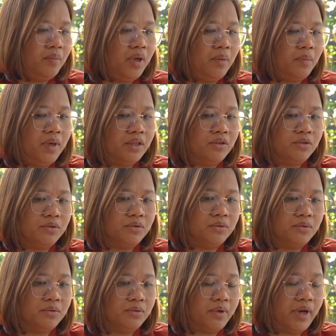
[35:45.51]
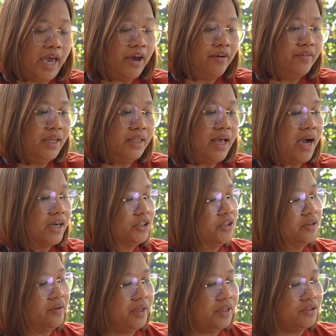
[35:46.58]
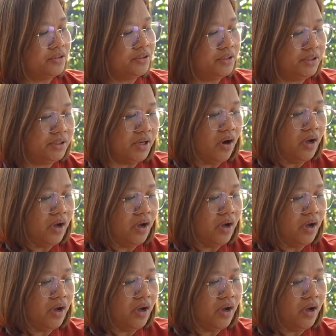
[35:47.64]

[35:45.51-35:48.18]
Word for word: maybe to have that action research